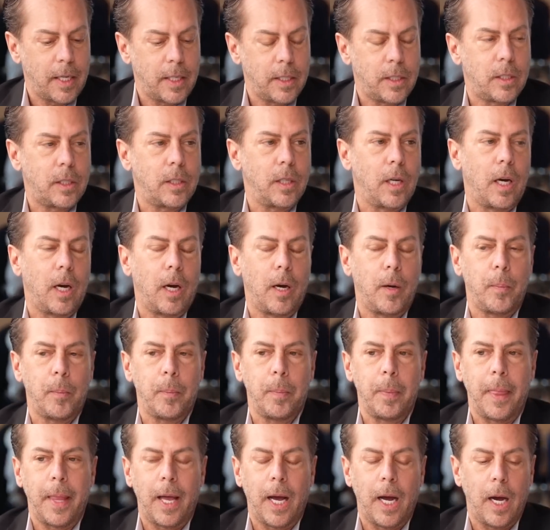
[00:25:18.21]
It's I
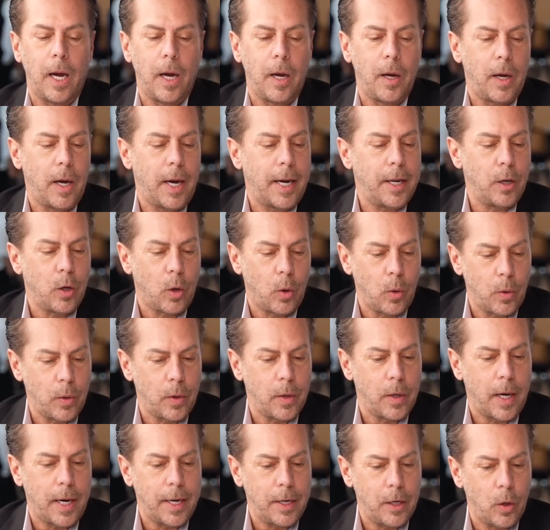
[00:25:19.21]

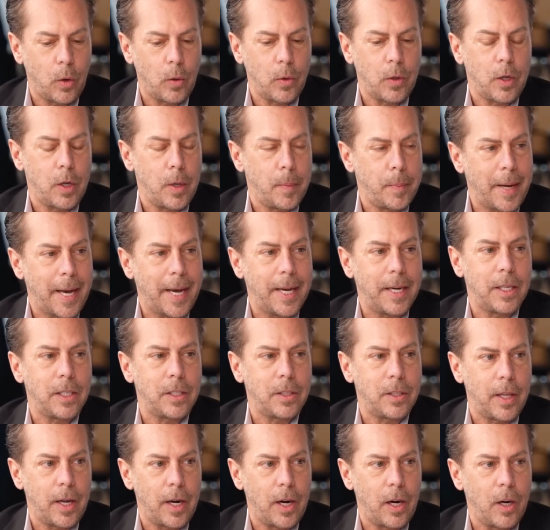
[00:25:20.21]
know the demand
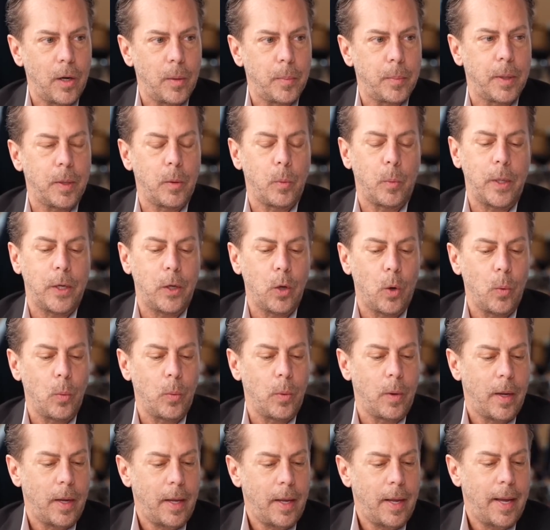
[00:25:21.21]
is there, but we
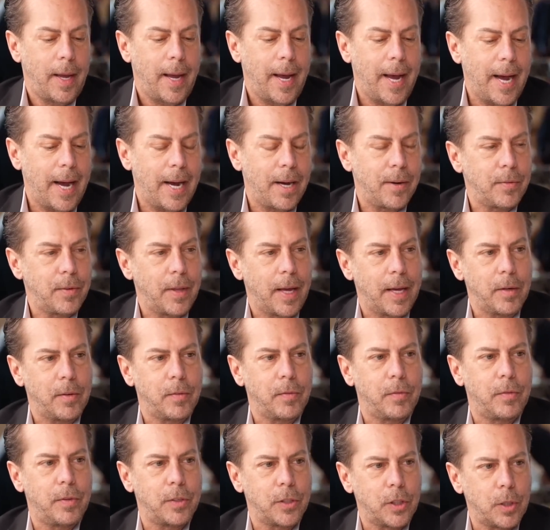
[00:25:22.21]
don't have
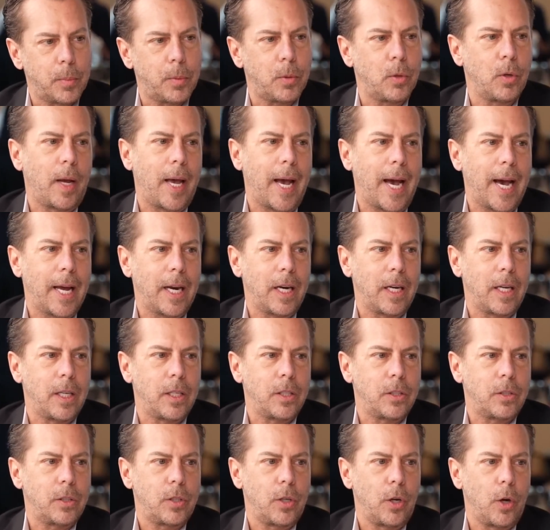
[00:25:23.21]
that visible
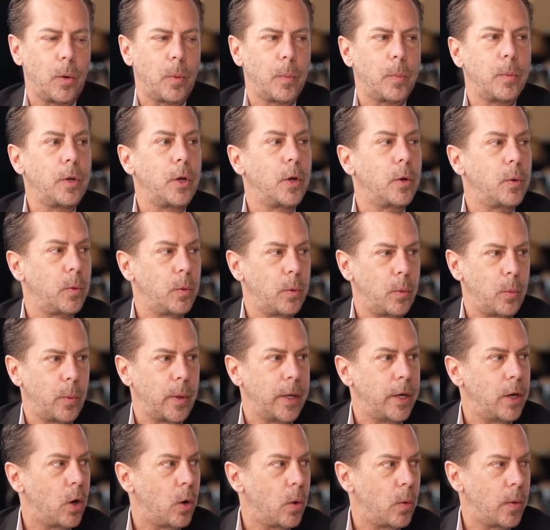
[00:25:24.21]
catalyst.
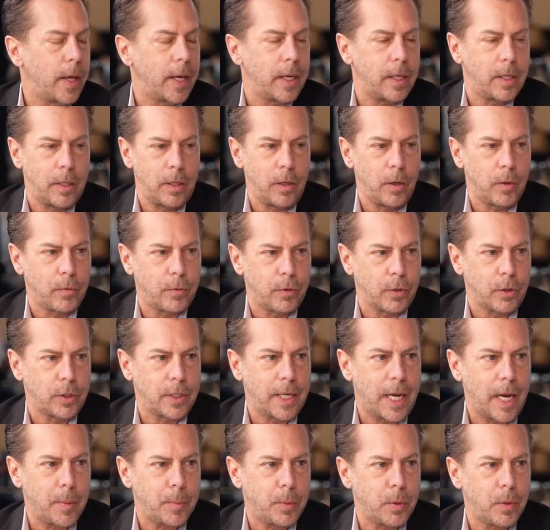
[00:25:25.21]
We know that for
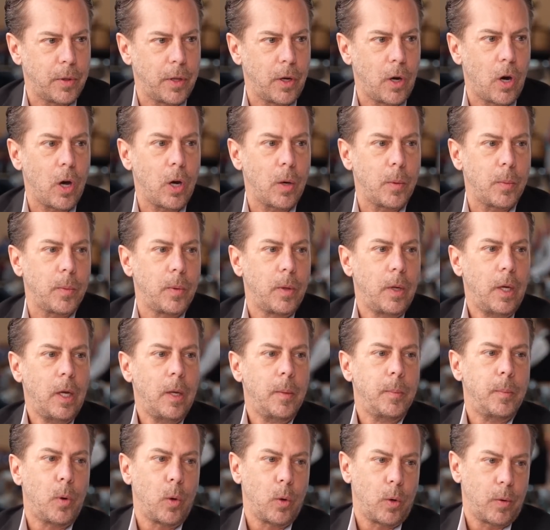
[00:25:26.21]
example, the
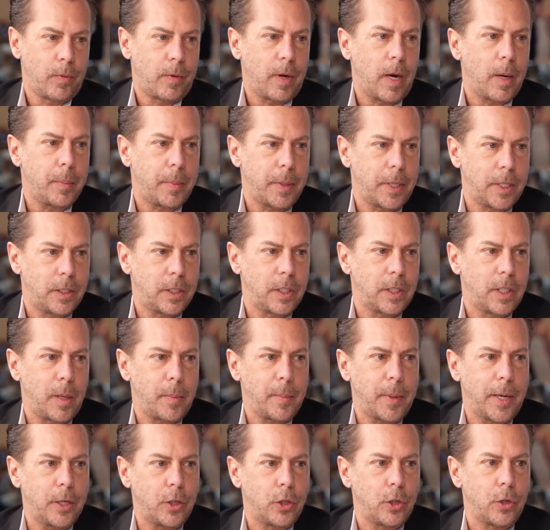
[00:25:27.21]
automotive companies, as
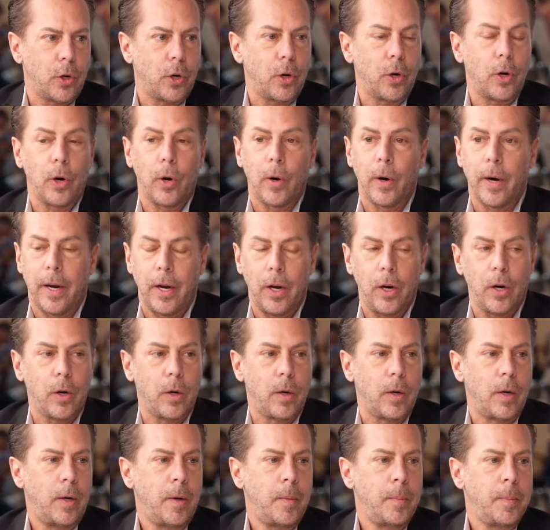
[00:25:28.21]
I mentioned earlier, are here.